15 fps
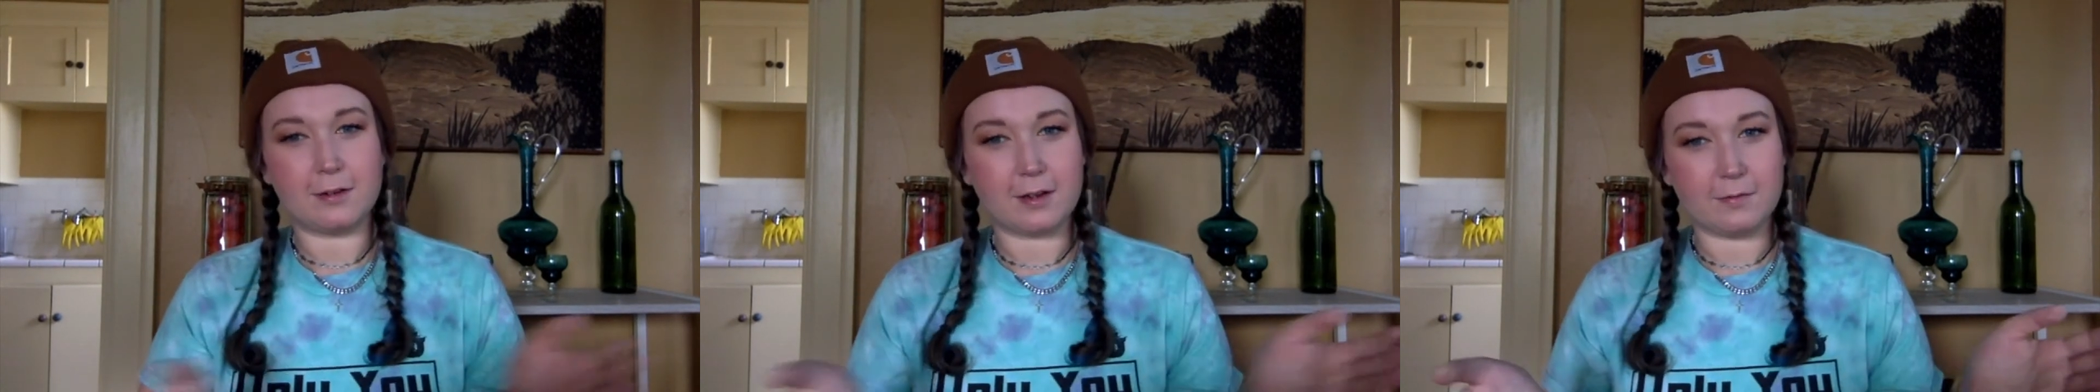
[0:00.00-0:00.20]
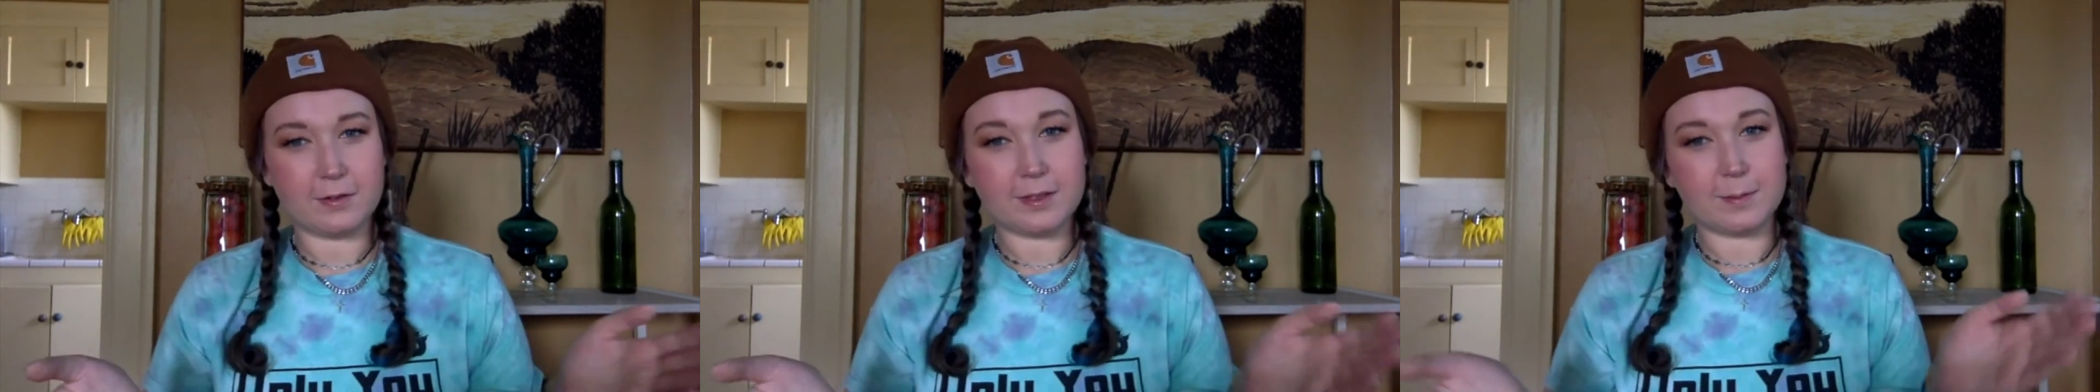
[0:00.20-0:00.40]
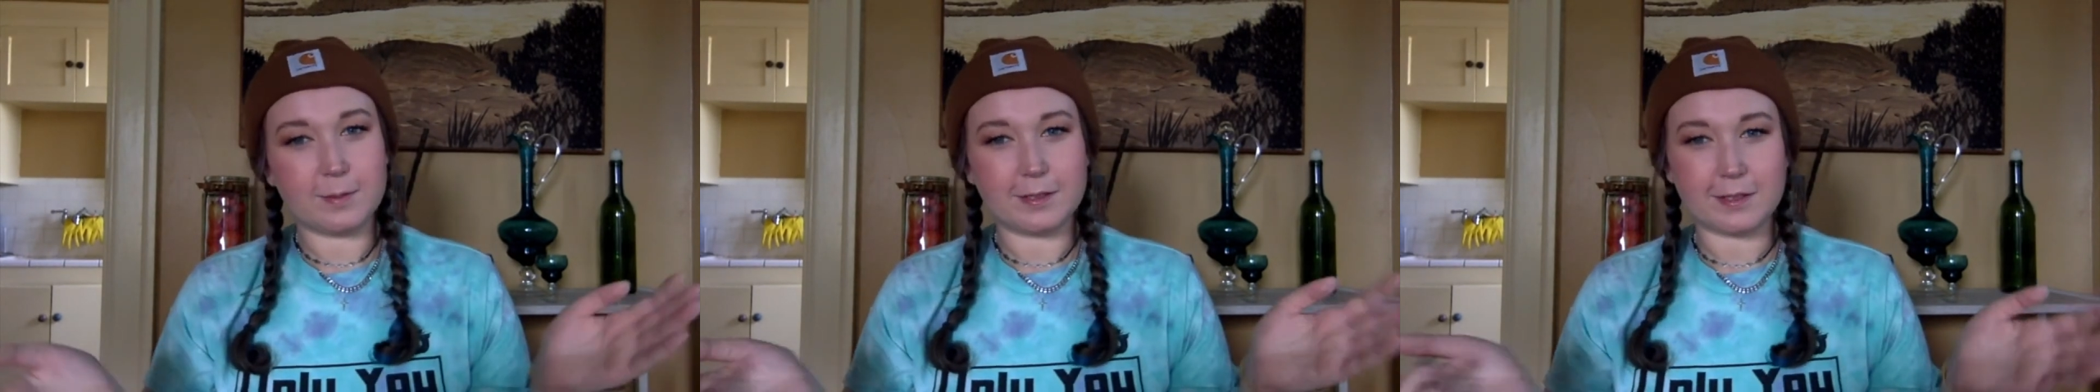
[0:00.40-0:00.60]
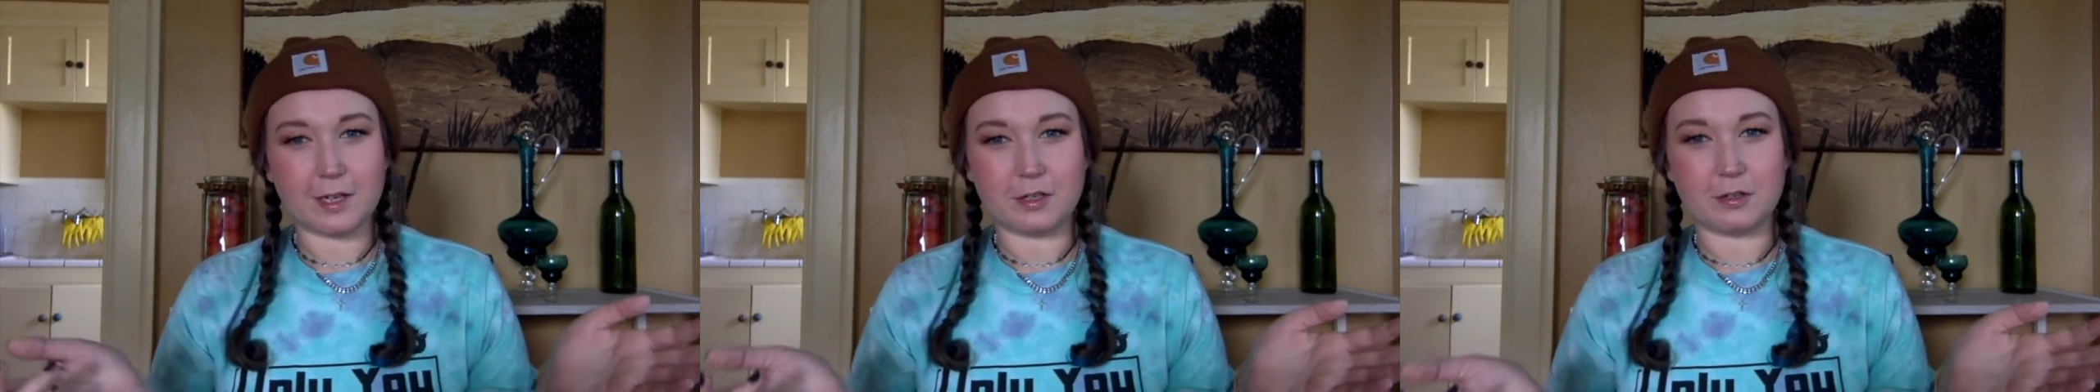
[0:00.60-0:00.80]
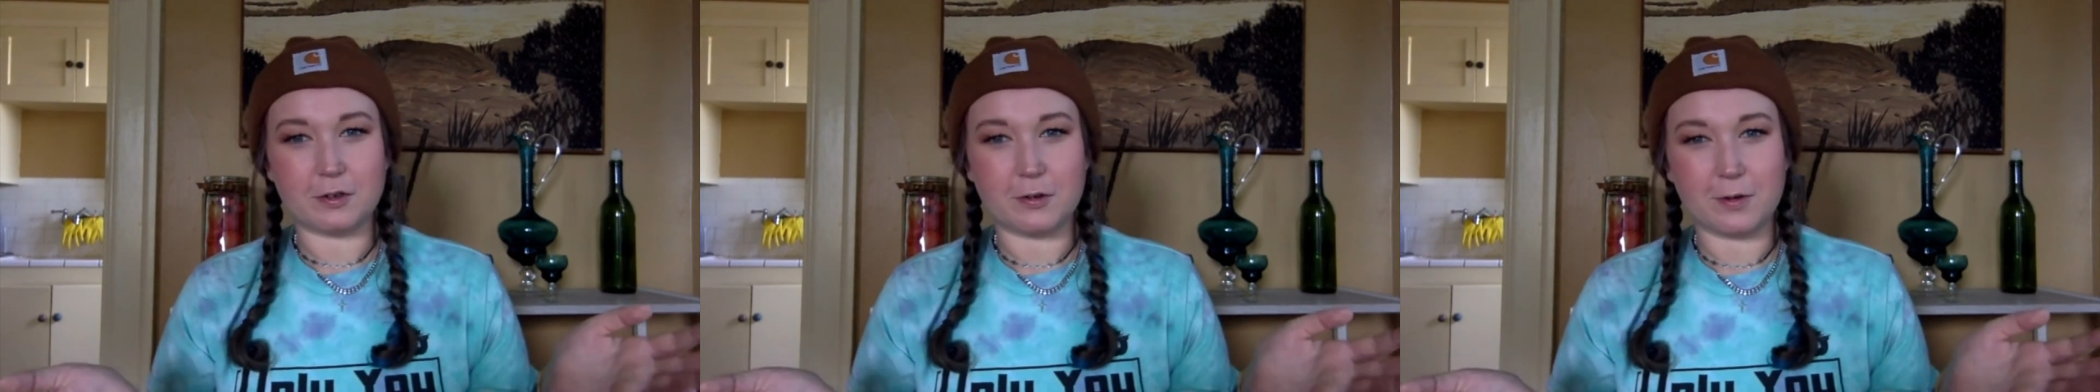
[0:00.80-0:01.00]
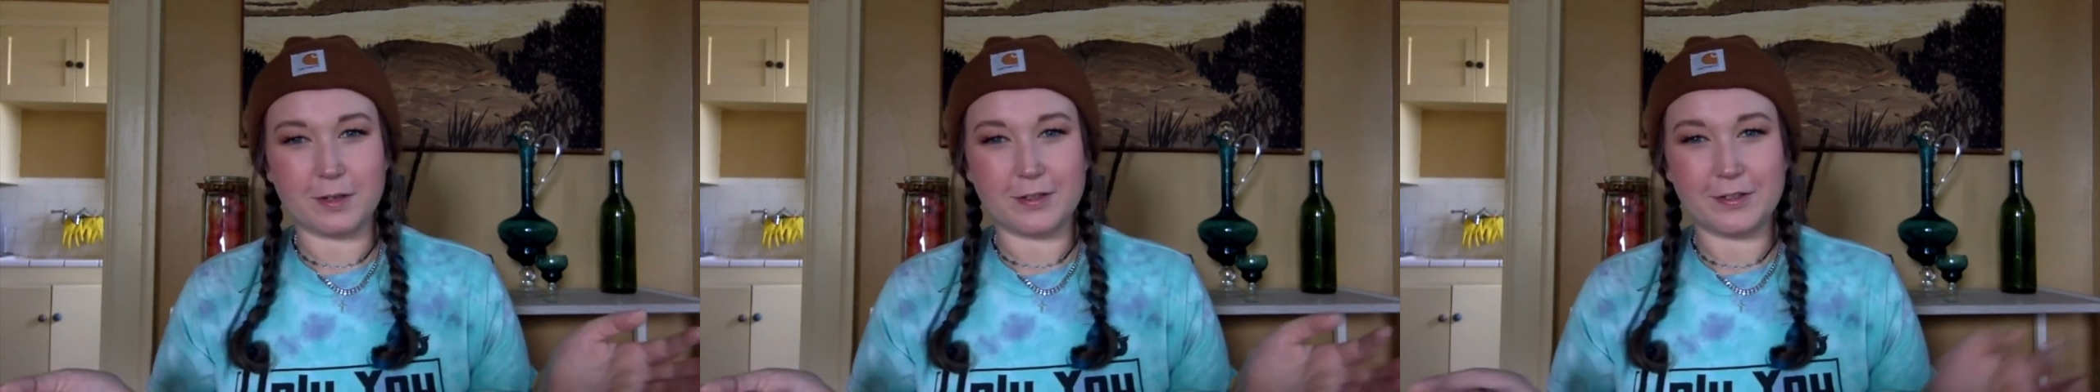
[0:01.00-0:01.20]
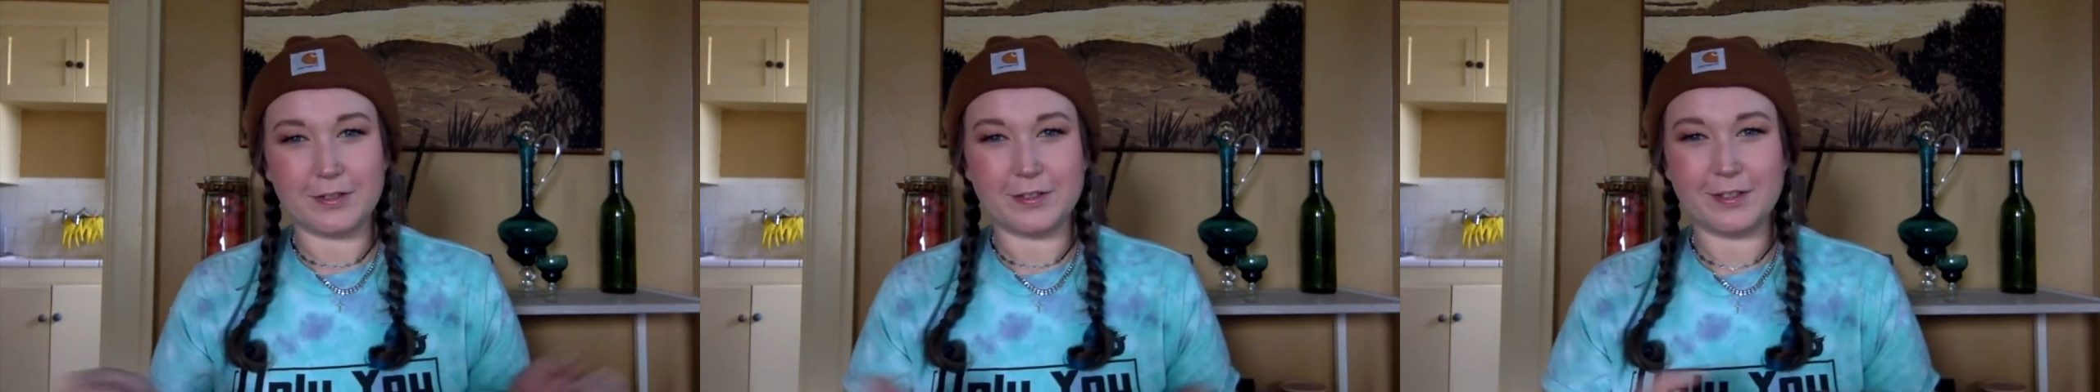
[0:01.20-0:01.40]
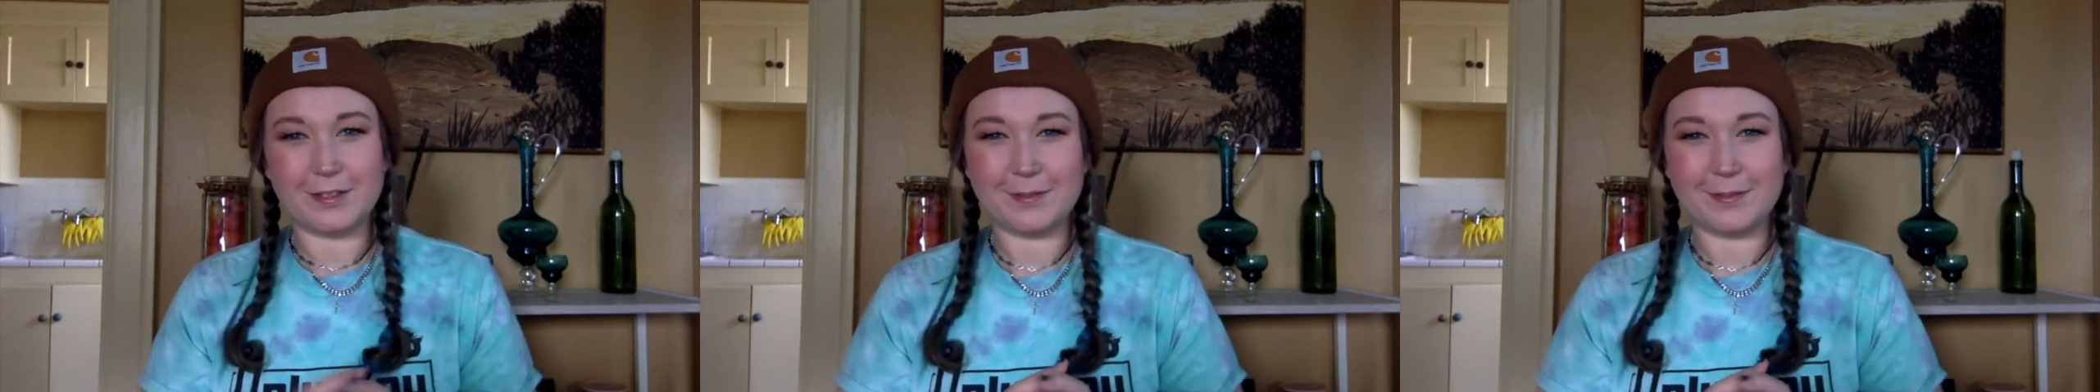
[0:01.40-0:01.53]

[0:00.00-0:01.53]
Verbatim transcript: give you some discussion questions.